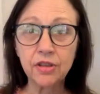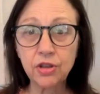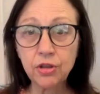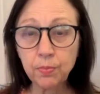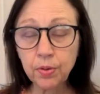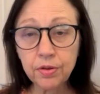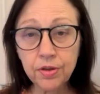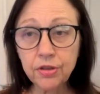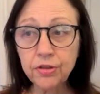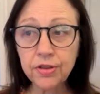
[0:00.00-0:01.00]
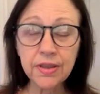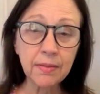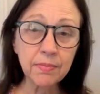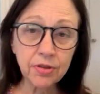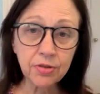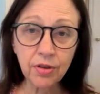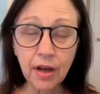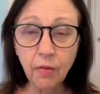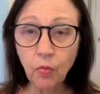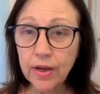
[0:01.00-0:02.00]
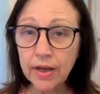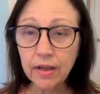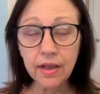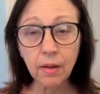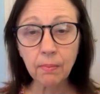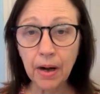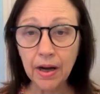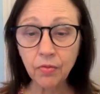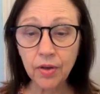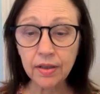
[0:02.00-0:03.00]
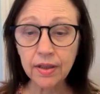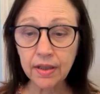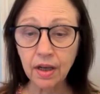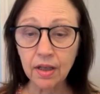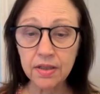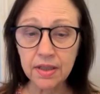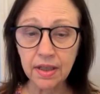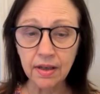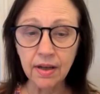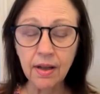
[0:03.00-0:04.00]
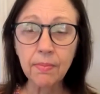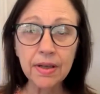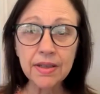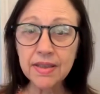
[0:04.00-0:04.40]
is to produce some sort of weekly or bi-weekly content